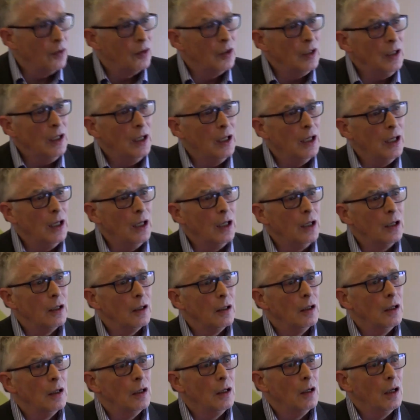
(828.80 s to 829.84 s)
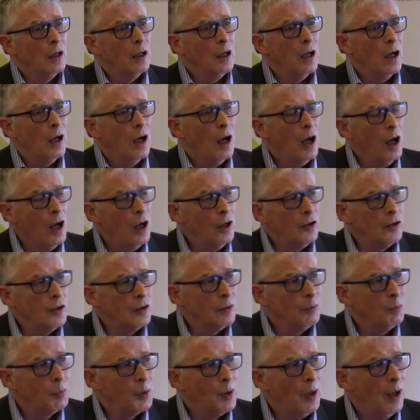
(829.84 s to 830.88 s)
thinking harder
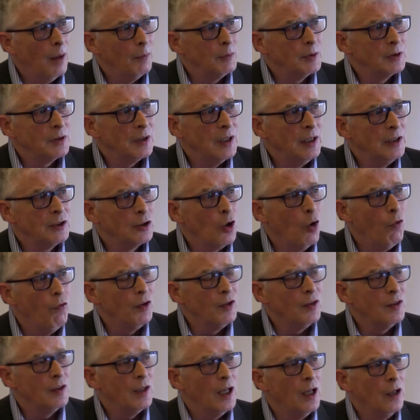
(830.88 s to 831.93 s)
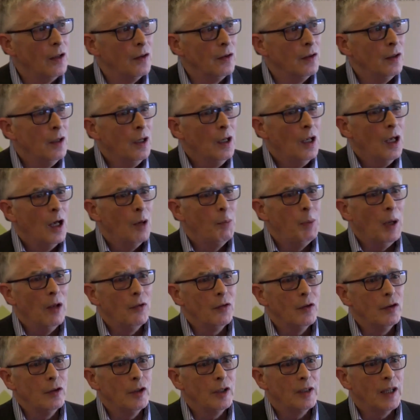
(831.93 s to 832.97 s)
than perhaps is often done
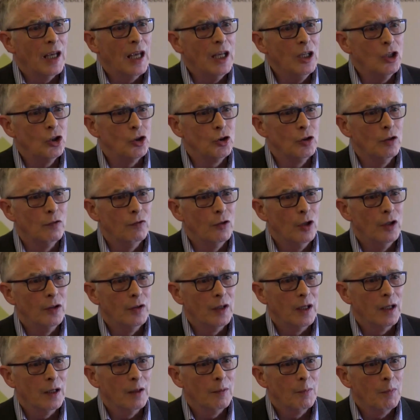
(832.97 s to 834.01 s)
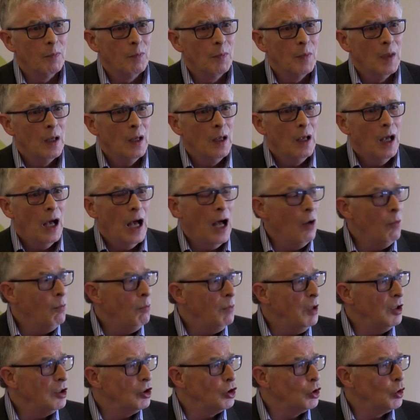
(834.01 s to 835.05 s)
about the location of learning. How
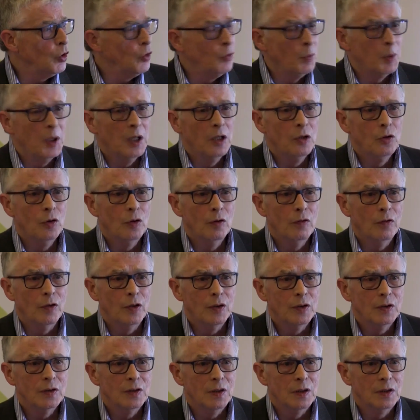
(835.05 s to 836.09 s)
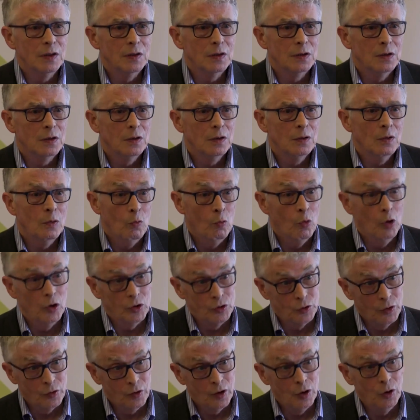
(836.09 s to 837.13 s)
much should be in universities? What
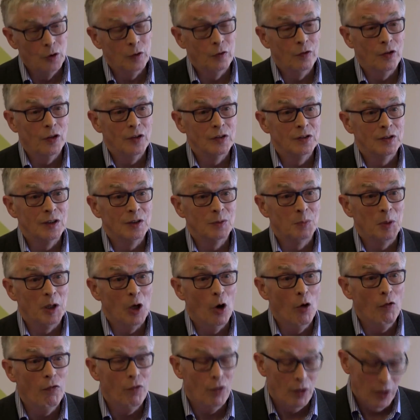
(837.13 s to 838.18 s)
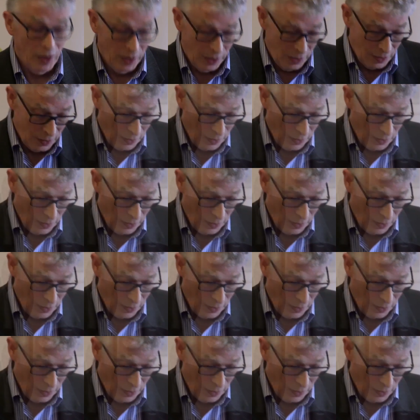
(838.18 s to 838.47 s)
should the universities be offering